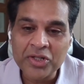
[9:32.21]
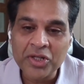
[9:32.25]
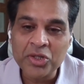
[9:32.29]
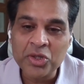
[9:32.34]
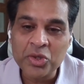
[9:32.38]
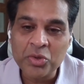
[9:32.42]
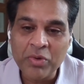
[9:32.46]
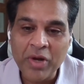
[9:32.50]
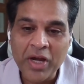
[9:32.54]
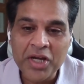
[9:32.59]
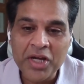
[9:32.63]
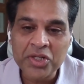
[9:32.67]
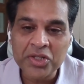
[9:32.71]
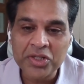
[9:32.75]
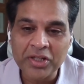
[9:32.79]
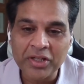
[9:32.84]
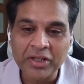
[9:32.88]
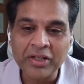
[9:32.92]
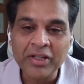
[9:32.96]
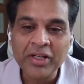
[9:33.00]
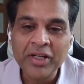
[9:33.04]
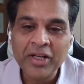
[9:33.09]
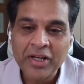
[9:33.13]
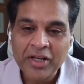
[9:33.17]

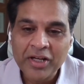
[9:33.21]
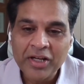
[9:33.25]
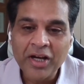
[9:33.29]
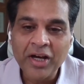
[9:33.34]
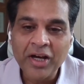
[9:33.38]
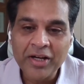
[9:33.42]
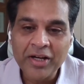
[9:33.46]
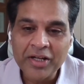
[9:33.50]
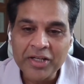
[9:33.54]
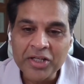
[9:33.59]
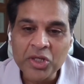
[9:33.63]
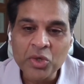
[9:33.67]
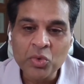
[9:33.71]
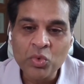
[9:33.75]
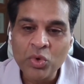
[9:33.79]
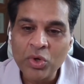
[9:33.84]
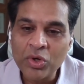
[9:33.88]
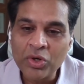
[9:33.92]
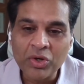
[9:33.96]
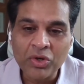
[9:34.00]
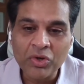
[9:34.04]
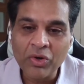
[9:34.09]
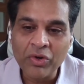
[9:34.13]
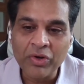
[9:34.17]
situation, you
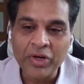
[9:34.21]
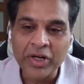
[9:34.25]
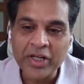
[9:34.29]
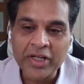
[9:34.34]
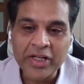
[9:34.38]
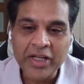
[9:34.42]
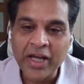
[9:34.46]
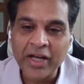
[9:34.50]
won't know it.